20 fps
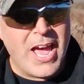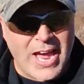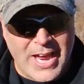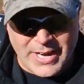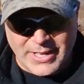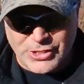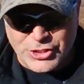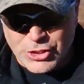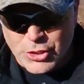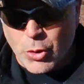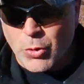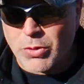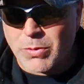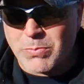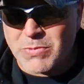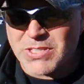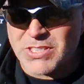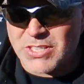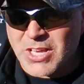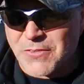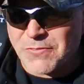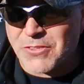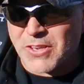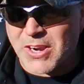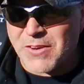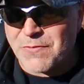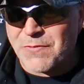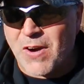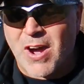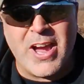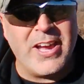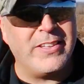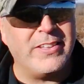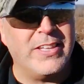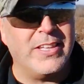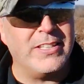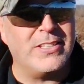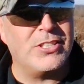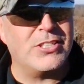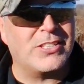and I show them the stuff that I find,
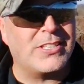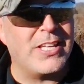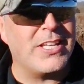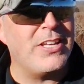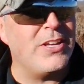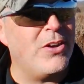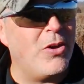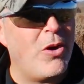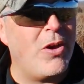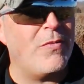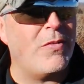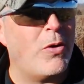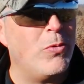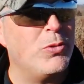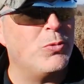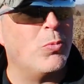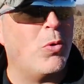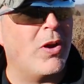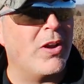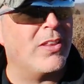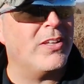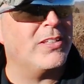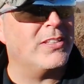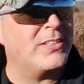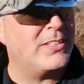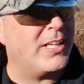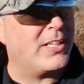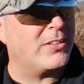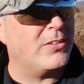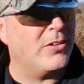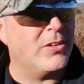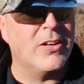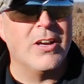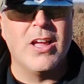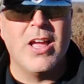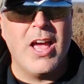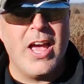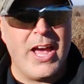and they just said, you know, I've always wanted a detector,